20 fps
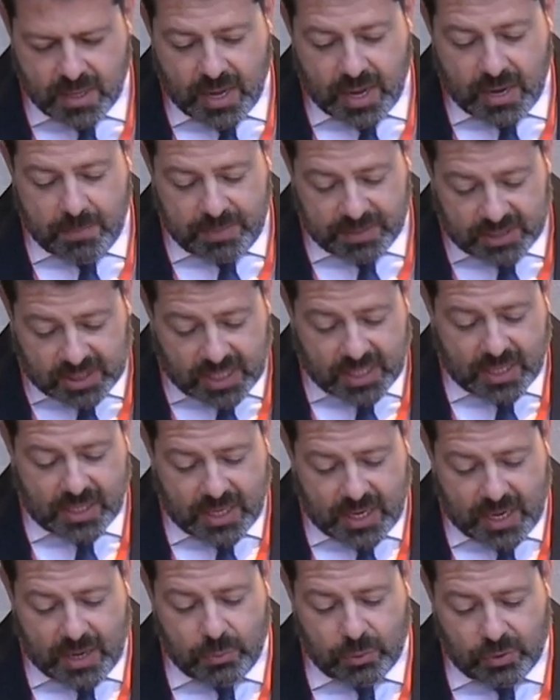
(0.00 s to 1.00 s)
In particular,
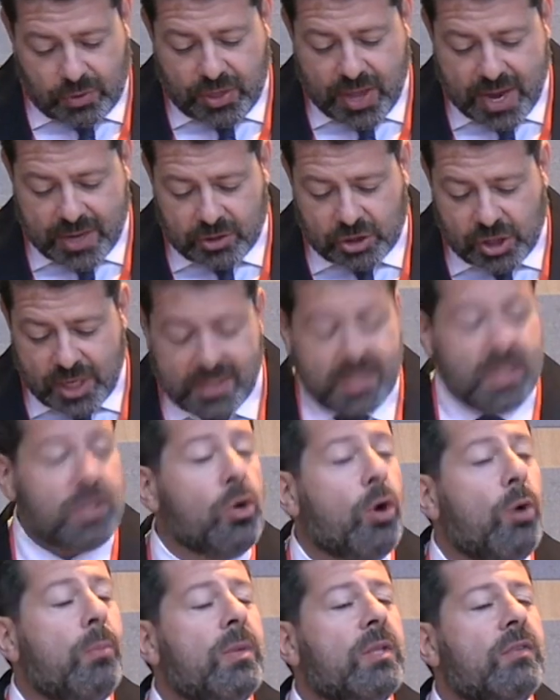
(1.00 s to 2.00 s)
I would thank Jesse
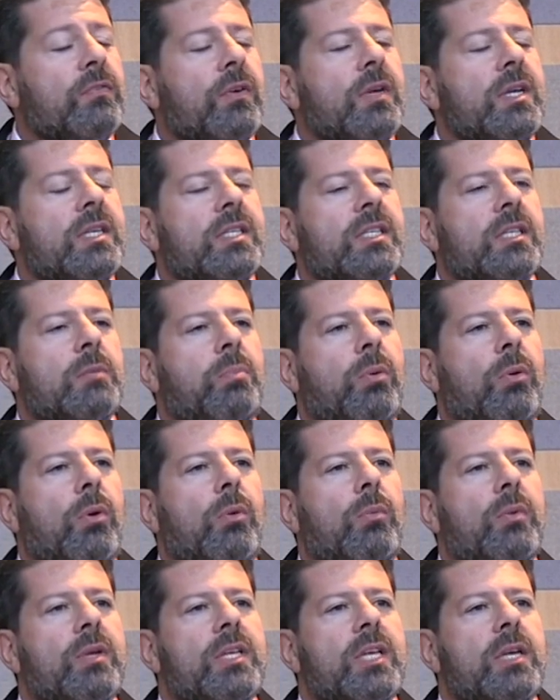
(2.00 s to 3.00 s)
Norman for his
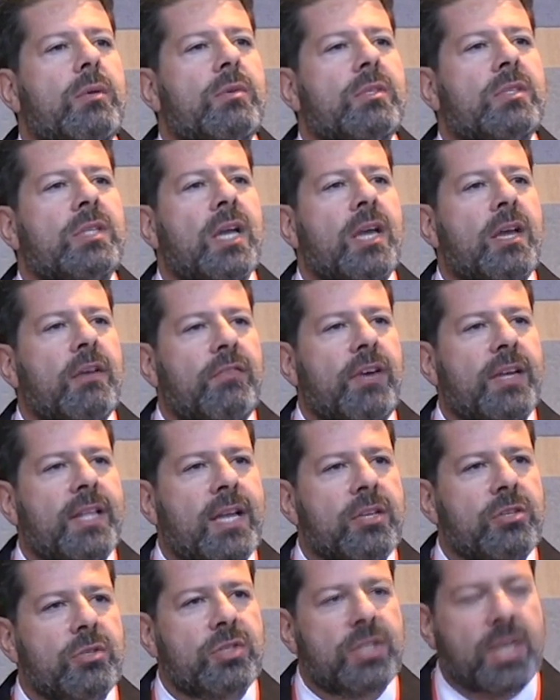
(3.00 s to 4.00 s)
support when he was
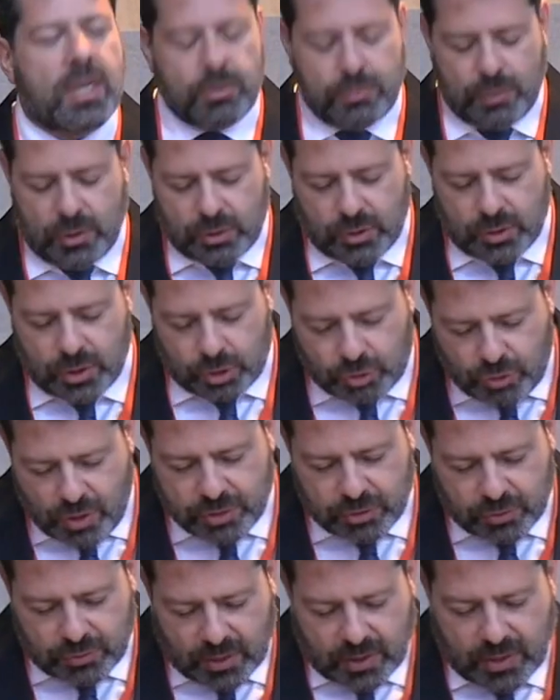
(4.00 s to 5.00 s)
Financial Secretary to the
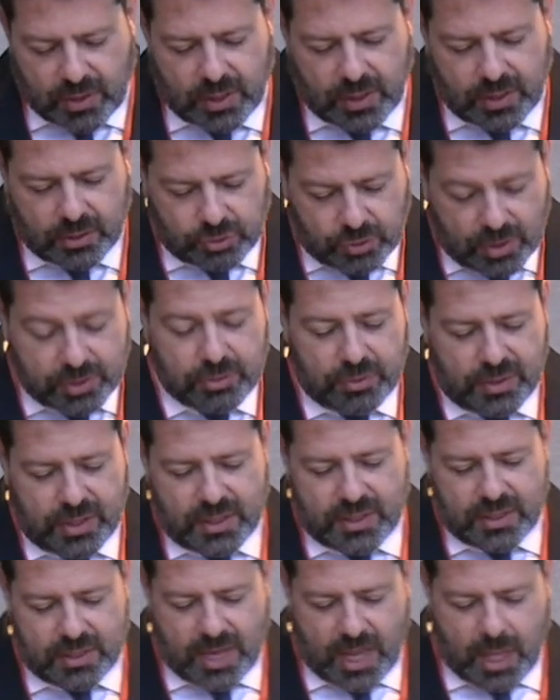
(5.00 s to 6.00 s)
Treasury
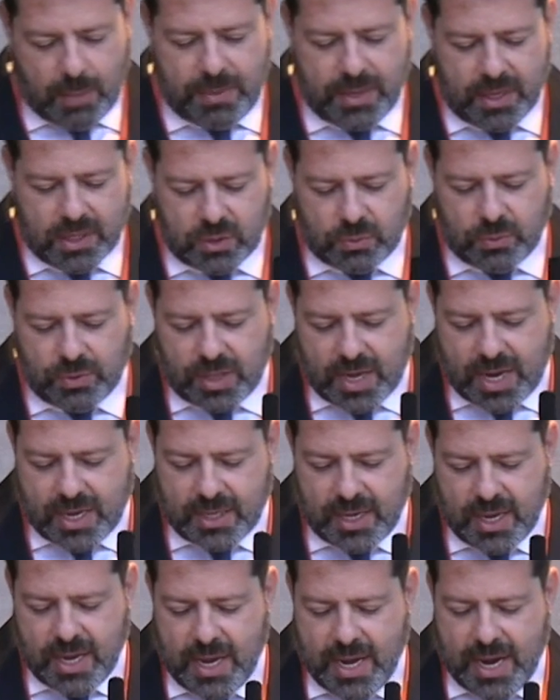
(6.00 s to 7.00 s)
in helping us with that.
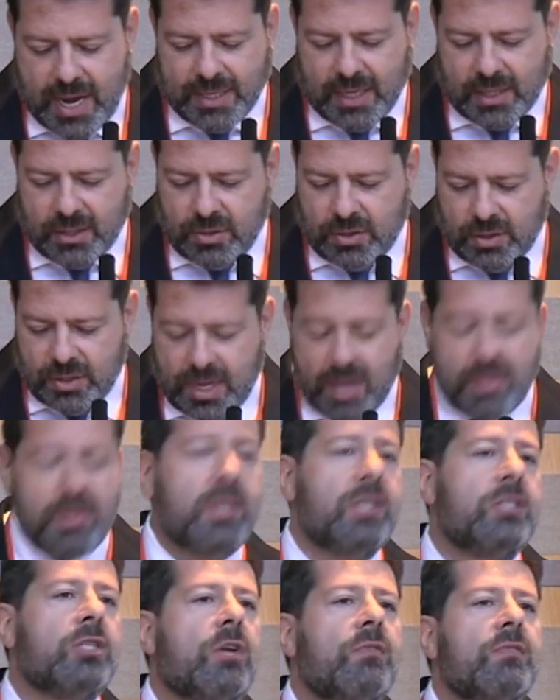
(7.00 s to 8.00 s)
And I know that now that
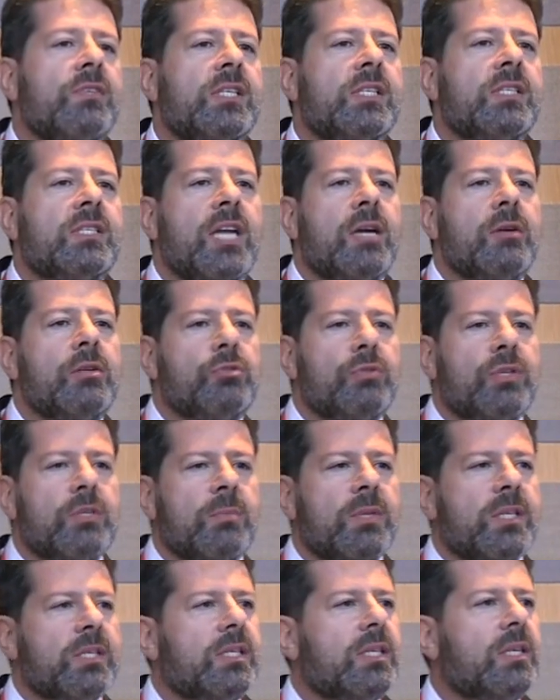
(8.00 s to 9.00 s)
he's Overseas Territories
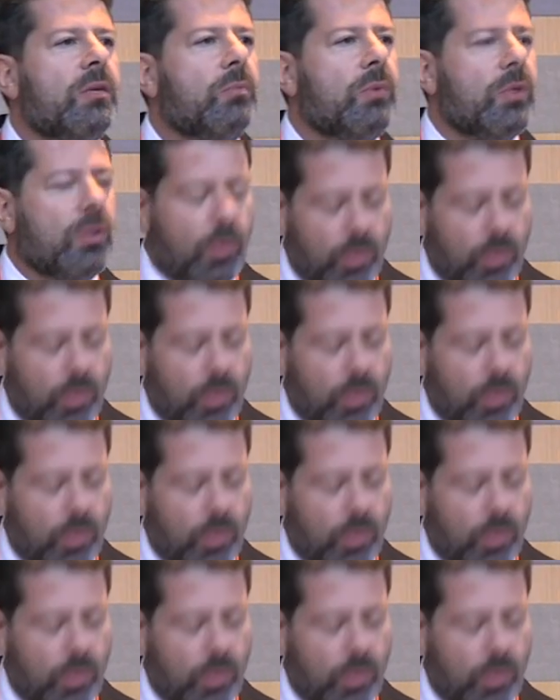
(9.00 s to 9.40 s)
Minister, we'll